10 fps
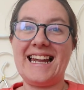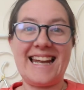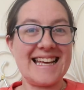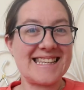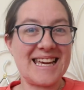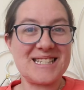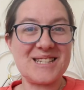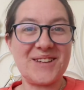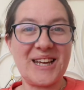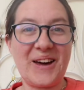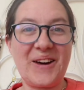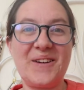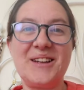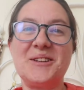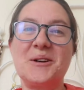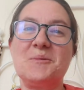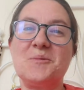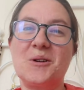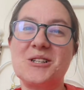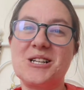Let's get into the video and you
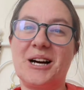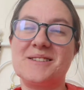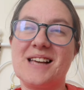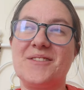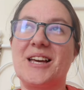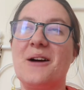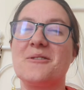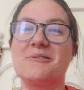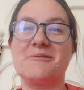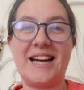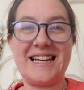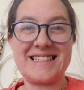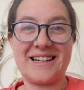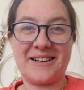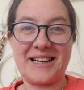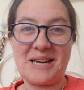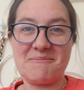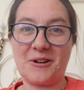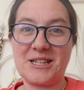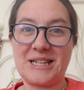can watch Charles having a great
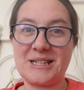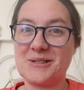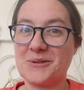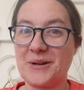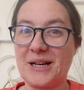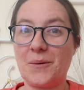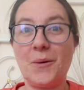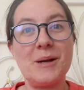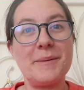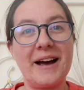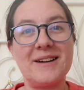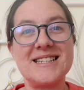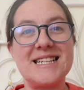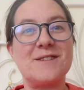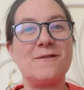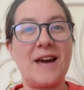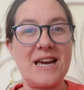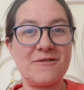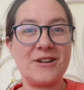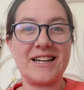time writing a story all about his
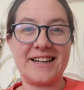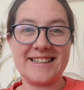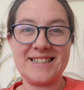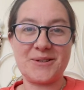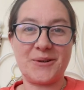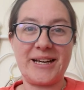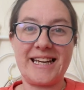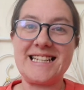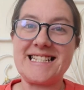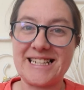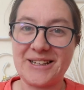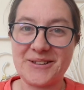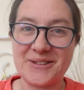favourite cuddly toy, Dino